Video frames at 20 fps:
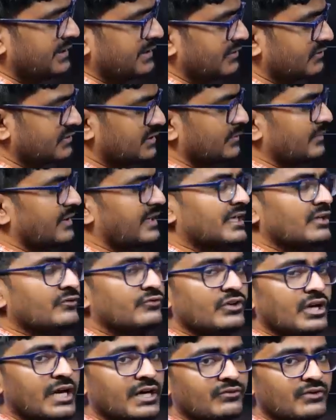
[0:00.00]
Now similarly,
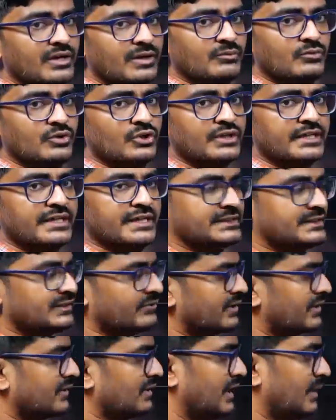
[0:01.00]
if you add 1 more kg,
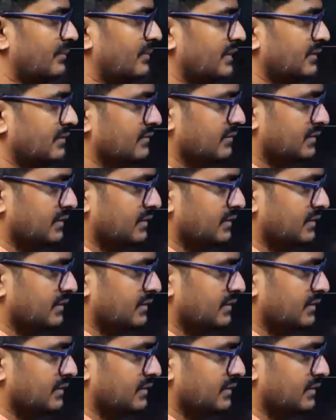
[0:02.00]
what will happen?